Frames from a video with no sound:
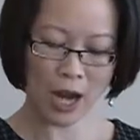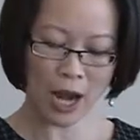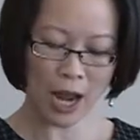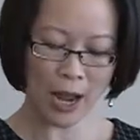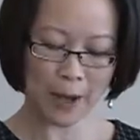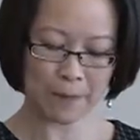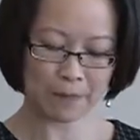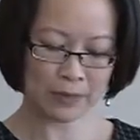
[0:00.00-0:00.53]

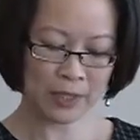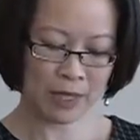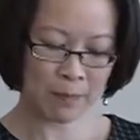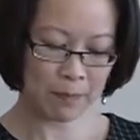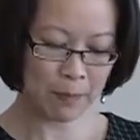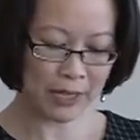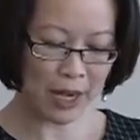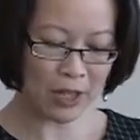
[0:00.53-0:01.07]

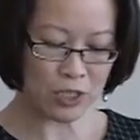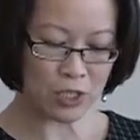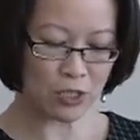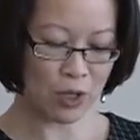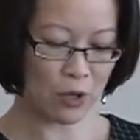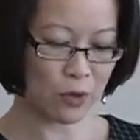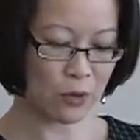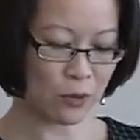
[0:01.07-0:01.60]
But
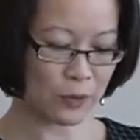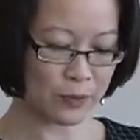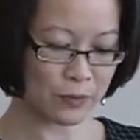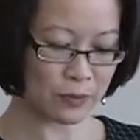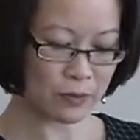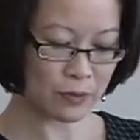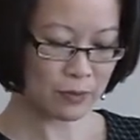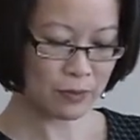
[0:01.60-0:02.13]
also,
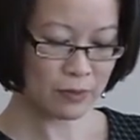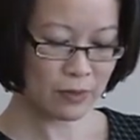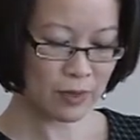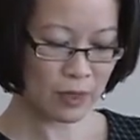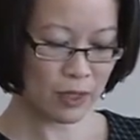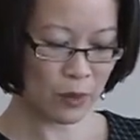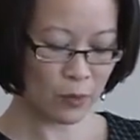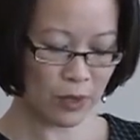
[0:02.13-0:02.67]

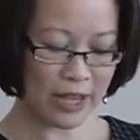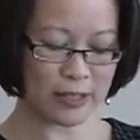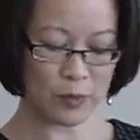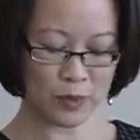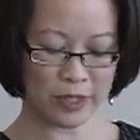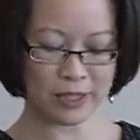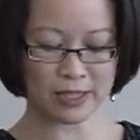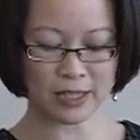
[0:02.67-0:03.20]
as
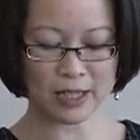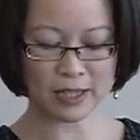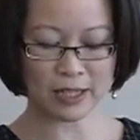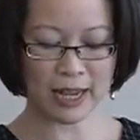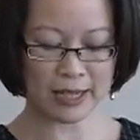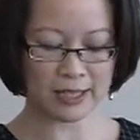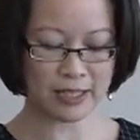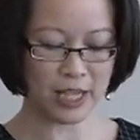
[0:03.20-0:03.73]
we're going to see in the
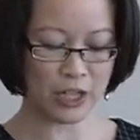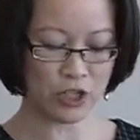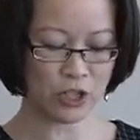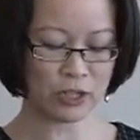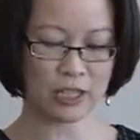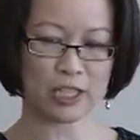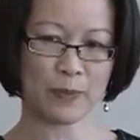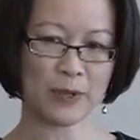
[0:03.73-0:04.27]
next section,
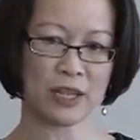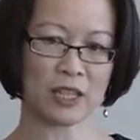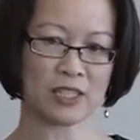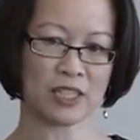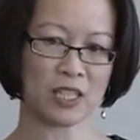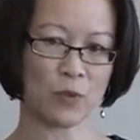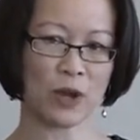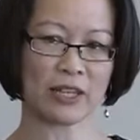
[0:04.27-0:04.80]
it's because
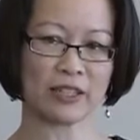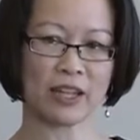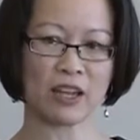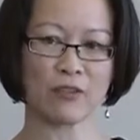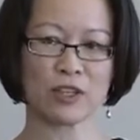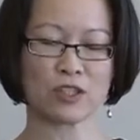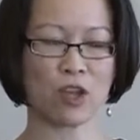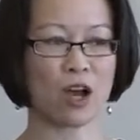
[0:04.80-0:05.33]
CYDF
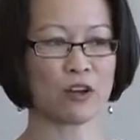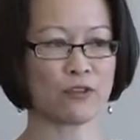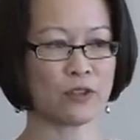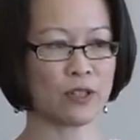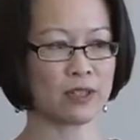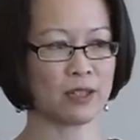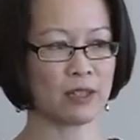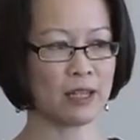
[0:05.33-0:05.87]
has
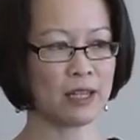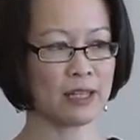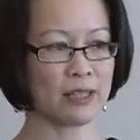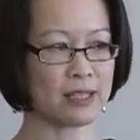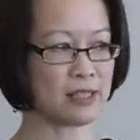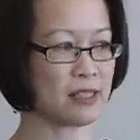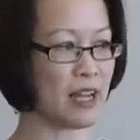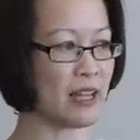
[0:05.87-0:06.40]
offered the
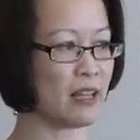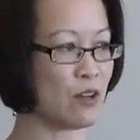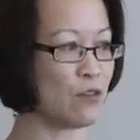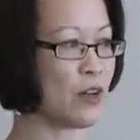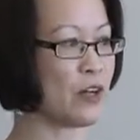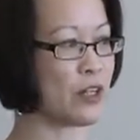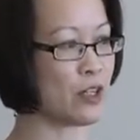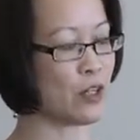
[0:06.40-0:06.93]
state a
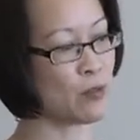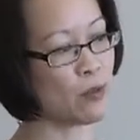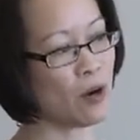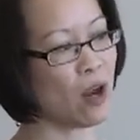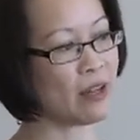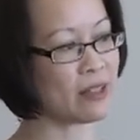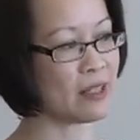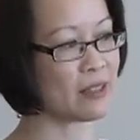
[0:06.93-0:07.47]
very good
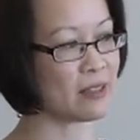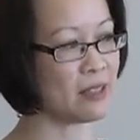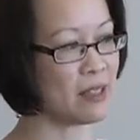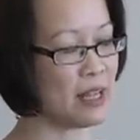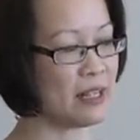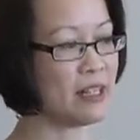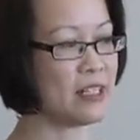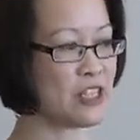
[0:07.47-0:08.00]
product,
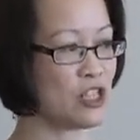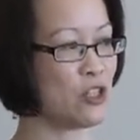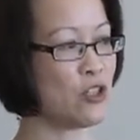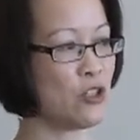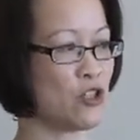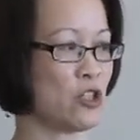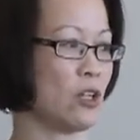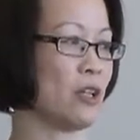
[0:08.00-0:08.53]
an
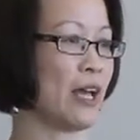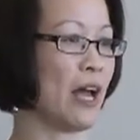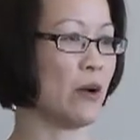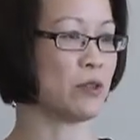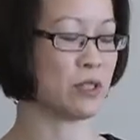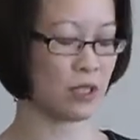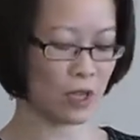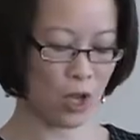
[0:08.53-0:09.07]
institutional
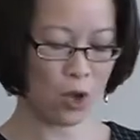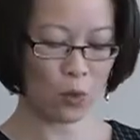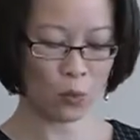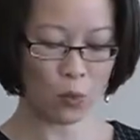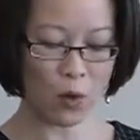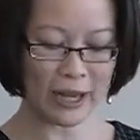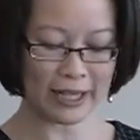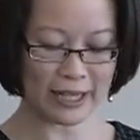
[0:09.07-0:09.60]
account,
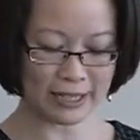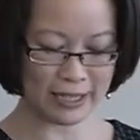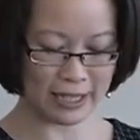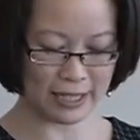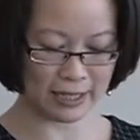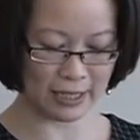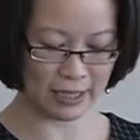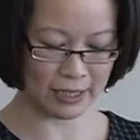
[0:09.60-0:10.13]
what it
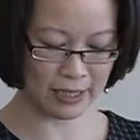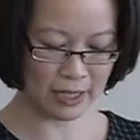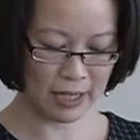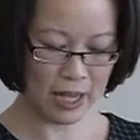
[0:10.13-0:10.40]
needed.